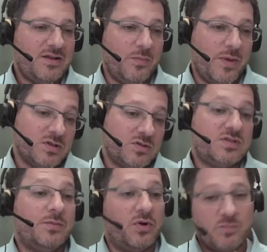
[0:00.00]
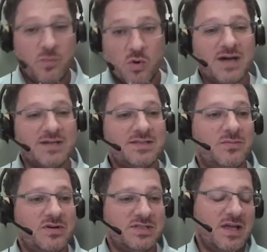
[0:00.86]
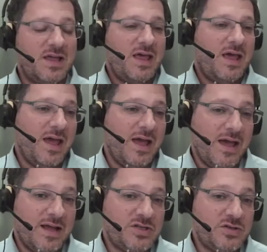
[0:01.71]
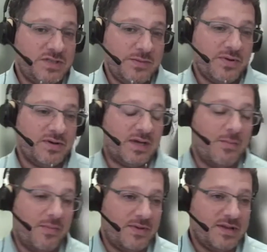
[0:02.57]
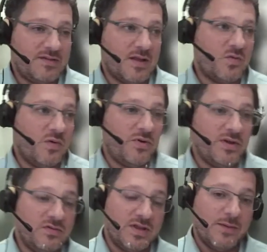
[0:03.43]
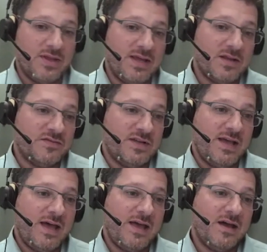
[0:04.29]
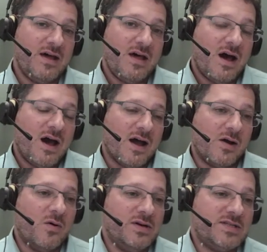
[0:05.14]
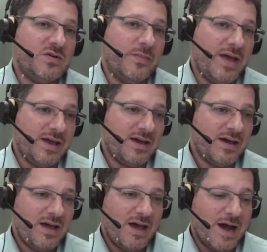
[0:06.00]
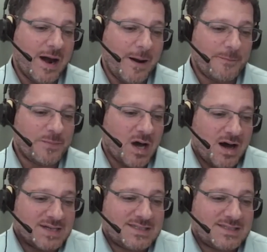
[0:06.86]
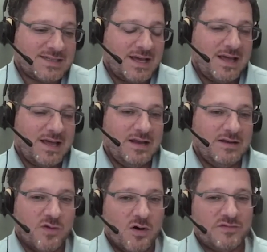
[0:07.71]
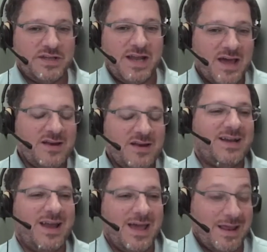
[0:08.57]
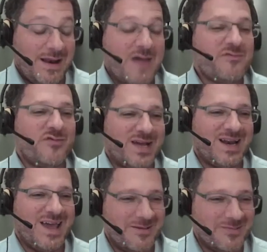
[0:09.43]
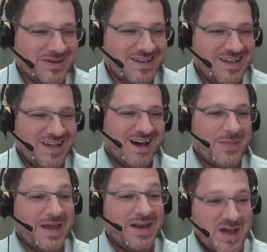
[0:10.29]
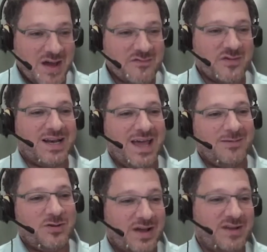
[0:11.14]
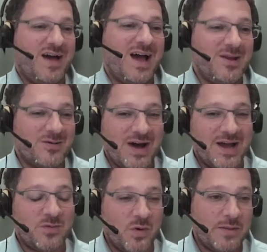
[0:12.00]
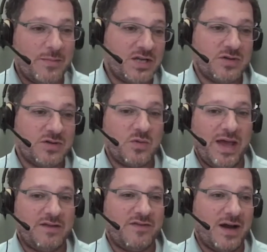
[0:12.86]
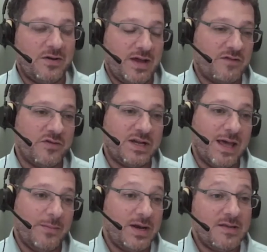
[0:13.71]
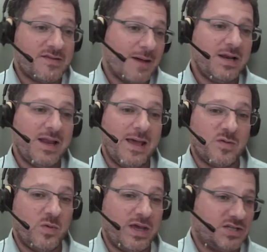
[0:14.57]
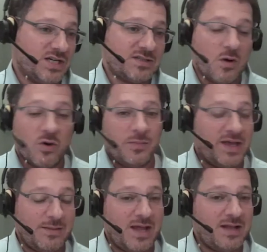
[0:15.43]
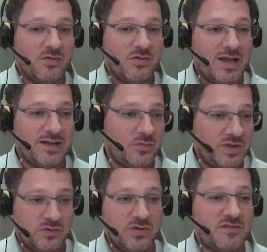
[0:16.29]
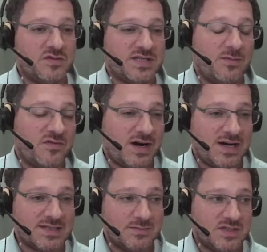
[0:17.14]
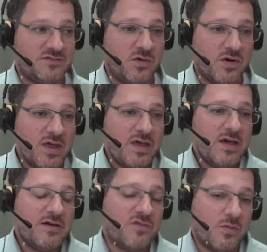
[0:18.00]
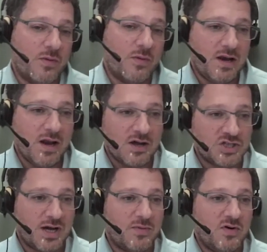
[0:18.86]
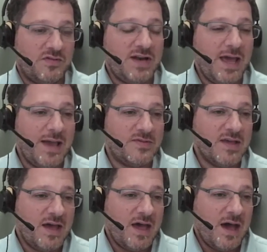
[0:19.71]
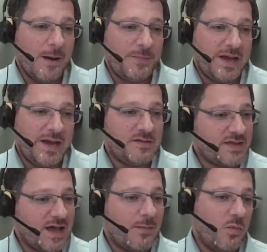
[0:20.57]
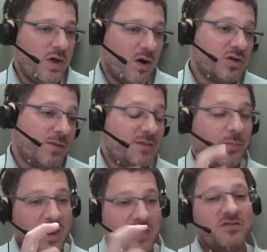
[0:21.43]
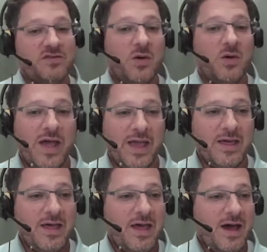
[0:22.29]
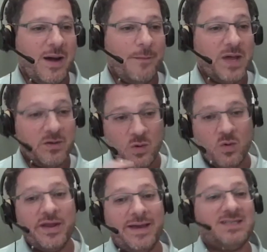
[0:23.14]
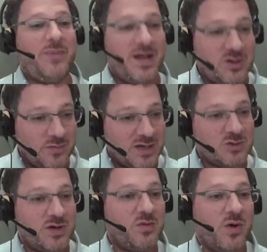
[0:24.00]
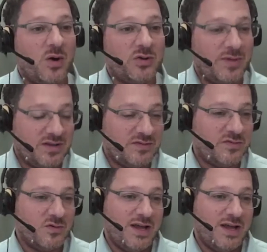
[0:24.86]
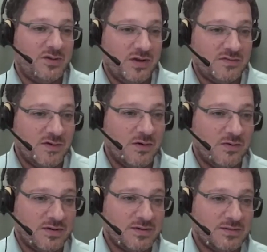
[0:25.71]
to be able to support more customers, and to deepen the capabilities that we bring to them. At the end of the day, our goal is to make us involved in every claim and in every claim to add value, right? We want to make sure that we add value in every claim. And in some claims, we can just automate them end to end. And we do that for some of our customers for a large number of claims. And in some, we automate parts of the way. And we want to expand to make sure that we automate the full end-to-end flow.